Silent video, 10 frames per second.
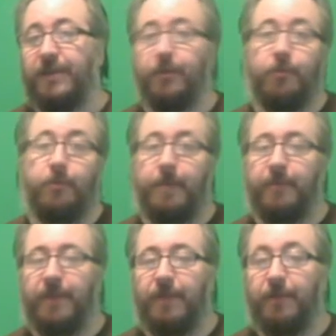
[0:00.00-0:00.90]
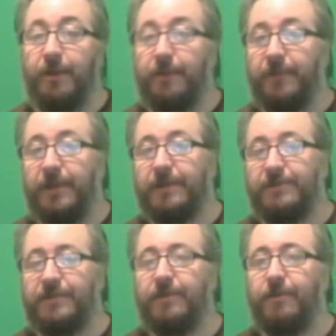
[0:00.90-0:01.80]
I don't remember that right offhand
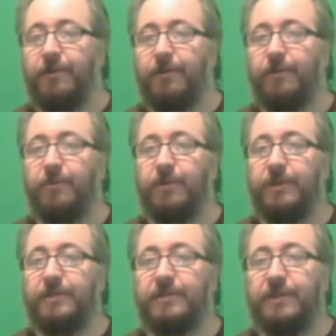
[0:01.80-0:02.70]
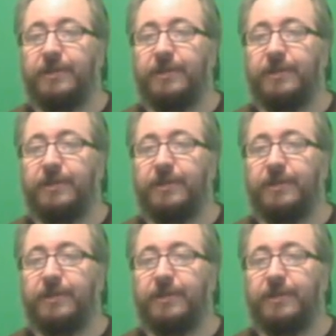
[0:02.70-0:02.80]
because of how long ago it was.